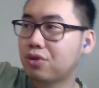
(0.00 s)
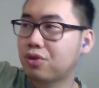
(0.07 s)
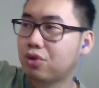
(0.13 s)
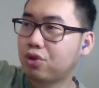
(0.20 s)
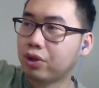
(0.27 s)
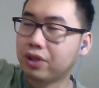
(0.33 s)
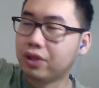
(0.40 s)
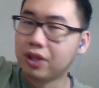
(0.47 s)

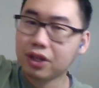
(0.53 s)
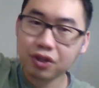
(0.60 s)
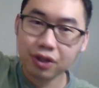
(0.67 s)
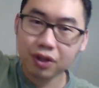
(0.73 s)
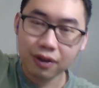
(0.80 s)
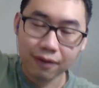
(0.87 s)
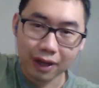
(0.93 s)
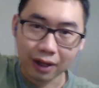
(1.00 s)

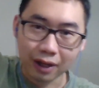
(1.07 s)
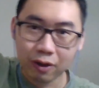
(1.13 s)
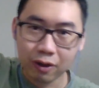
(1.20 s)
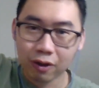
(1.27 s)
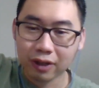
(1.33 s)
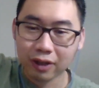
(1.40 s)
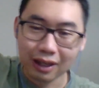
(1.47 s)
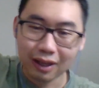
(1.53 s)
tradition of like
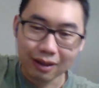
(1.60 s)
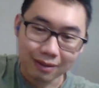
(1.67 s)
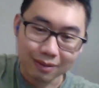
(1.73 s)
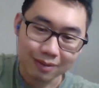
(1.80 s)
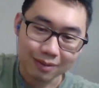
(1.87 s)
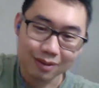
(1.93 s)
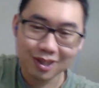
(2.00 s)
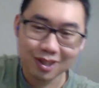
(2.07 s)
cooking
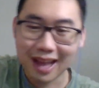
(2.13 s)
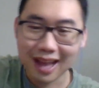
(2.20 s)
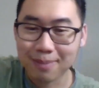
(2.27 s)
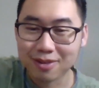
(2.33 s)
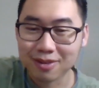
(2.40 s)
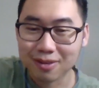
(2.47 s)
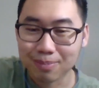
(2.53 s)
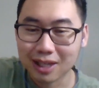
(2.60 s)

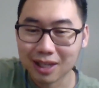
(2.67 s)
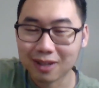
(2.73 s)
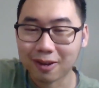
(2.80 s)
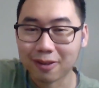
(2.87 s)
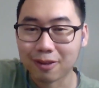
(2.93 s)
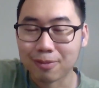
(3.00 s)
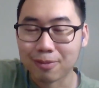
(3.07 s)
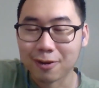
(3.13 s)
slabs of meat on
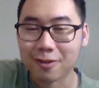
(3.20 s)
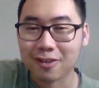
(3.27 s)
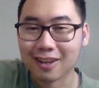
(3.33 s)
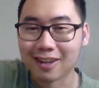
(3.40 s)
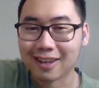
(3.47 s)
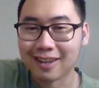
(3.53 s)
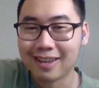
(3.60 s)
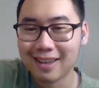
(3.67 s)
the
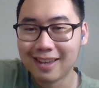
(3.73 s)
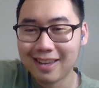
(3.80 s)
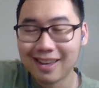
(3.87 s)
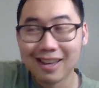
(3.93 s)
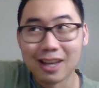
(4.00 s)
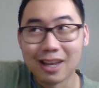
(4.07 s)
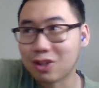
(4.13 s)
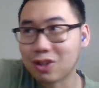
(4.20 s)
birthday
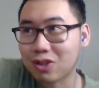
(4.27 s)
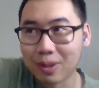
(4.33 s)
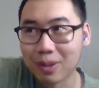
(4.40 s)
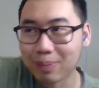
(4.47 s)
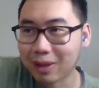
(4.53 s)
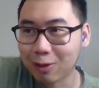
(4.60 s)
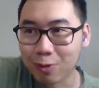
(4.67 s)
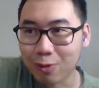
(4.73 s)
is just
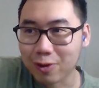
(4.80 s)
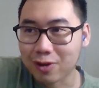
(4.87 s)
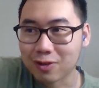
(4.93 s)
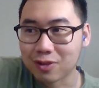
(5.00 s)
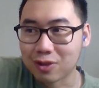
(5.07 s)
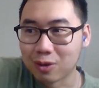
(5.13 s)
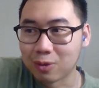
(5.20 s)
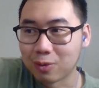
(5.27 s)
something warriors
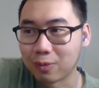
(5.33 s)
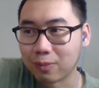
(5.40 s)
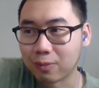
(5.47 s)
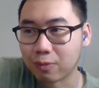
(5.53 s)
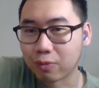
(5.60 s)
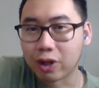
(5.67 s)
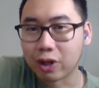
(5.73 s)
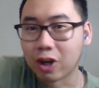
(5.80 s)
do
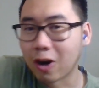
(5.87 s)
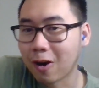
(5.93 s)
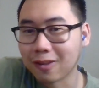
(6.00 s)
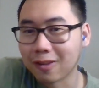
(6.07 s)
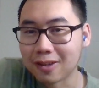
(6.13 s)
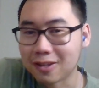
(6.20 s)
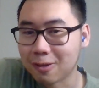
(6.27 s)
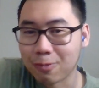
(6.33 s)

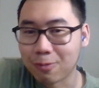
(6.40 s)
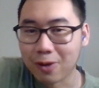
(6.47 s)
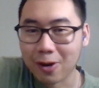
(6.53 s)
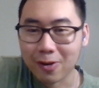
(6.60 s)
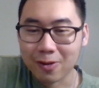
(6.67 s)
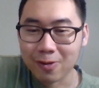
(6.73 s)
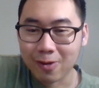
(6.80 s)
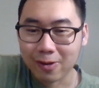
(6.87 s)
regardless of where
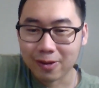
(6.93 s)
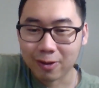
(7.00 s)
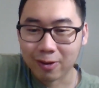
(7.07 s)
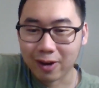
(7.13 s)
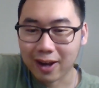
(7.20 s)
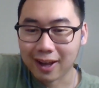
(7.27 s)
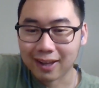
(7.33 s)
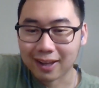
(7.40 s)
you're
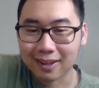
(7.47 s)
at.